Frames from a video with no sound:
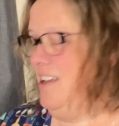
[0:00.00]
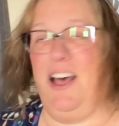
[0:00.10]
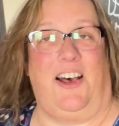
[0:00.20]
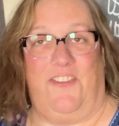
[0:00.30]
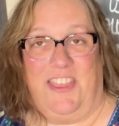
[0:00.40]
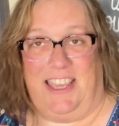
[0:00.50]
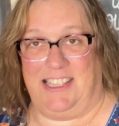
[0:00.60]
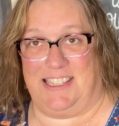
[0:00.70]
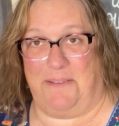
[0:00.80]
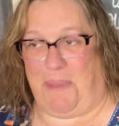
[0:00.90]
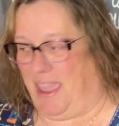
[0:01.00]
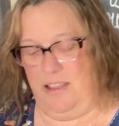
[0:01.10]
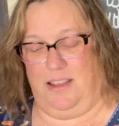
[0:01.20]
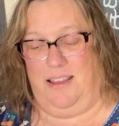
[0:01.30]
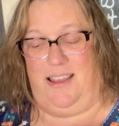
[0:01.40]
of things to make.
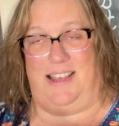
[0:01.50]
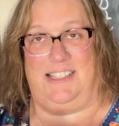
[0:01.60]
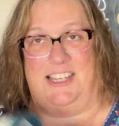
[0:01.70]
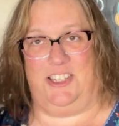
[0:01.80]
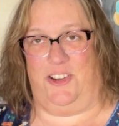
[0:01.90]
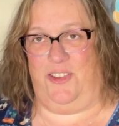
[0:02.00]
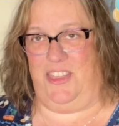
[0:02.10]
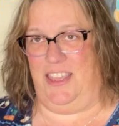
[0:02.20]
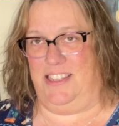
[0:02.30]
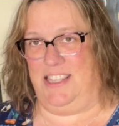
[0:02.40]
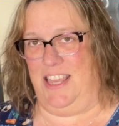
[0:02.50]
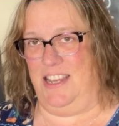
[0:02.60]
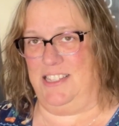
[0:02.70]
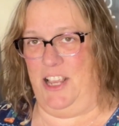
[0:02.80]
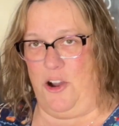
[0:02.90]
As I show you these
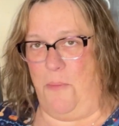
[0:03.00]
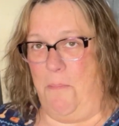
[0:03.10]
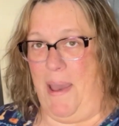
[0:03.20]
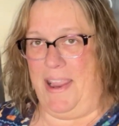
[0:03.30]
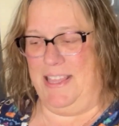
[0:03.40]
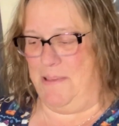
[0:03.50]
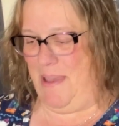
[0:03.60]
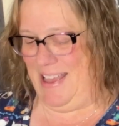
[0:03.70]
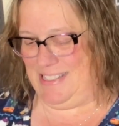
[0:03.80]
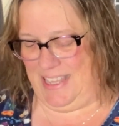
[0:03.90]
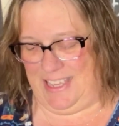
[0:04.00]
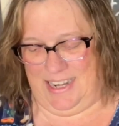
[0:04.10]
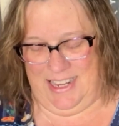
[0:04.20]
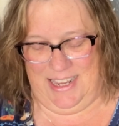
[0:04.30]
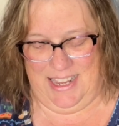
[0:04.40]
things, they go back in the basket.
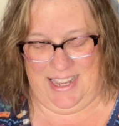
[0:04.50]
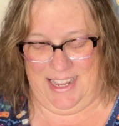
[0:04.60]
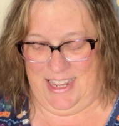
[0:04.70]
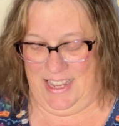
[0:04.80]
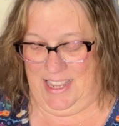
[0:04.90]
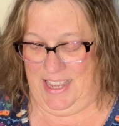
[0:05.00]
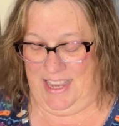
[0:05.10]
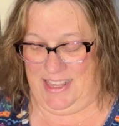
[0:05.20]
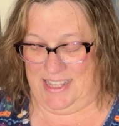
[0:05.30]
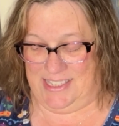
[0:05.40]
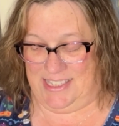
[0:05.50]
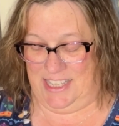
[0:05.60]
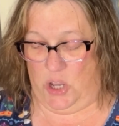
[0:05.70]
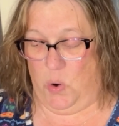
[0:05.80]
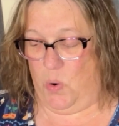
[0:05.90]
And let's
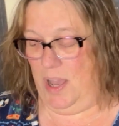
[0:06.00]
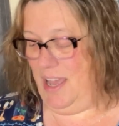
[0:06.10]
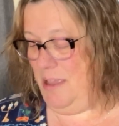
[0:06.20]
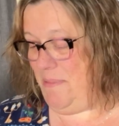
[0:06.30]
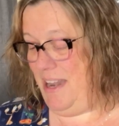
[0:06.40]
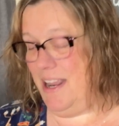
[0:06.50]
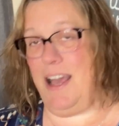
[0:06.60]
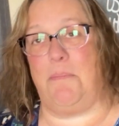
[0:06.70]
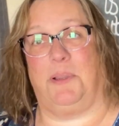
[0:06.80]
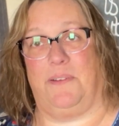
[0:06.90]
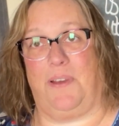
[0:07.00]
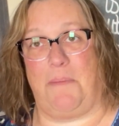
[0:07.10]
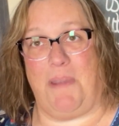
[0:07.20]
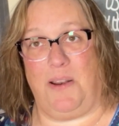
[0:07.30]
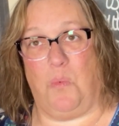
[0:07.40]
see, oh, I made
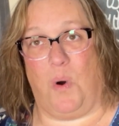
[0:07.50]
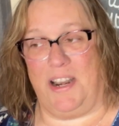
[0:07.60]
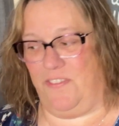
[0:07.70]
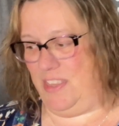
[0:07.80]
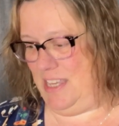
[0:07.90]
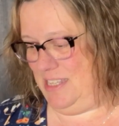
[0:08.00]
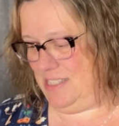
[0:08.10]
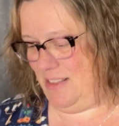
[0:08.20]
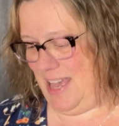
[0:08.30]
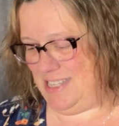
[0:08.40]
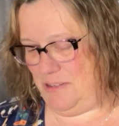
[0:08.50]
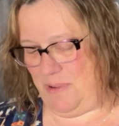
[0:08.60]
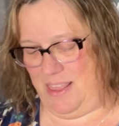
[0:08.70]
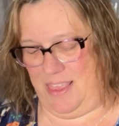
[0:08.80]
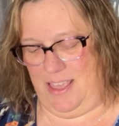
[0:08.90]
one of these last
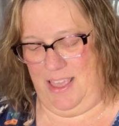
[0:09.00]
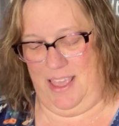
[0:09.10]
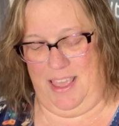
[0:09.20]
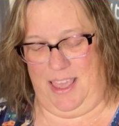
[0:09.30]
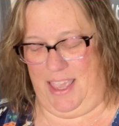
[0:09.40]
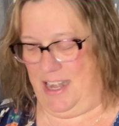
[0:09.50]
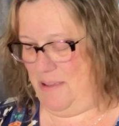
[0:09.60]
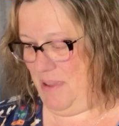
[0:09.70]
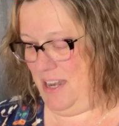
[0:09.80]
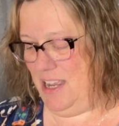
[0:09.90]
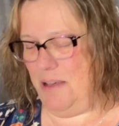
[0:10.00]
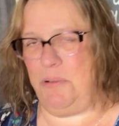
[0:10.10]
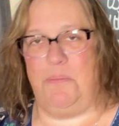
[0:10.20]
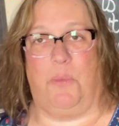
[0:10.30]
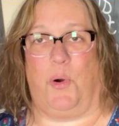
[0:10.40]
month, and I made a
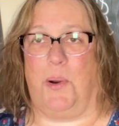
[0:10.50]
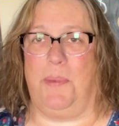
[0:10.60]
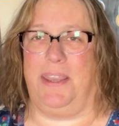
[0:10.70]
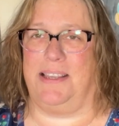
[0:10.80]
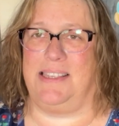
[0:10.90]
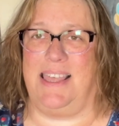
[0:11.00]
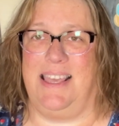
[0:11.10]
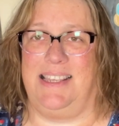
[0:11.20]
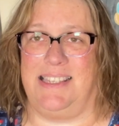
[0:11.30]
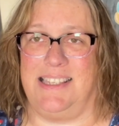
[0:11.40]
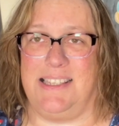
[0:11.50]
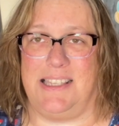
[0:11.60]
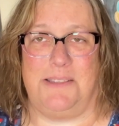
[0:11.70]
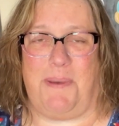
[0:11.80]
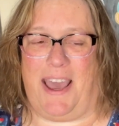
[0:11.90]
couple more because
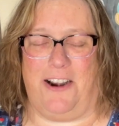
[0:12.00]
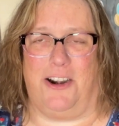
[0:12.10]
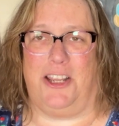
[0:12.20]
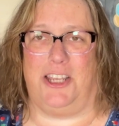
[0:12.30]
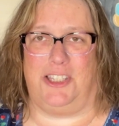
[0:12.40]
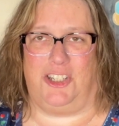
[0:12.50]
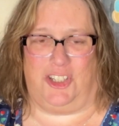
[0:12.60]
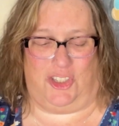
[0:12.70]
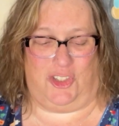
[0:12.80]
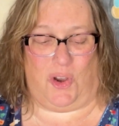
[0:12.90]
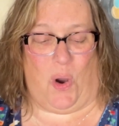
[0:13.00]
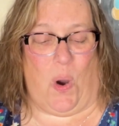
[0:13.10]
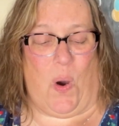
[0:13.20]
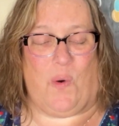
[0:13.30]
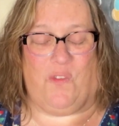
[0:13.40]
this pattern is just
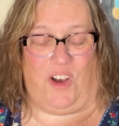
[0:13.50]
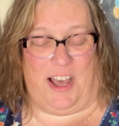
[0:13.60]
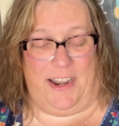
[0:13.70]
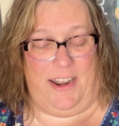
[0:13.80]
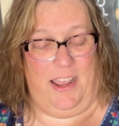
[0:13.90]
so fun.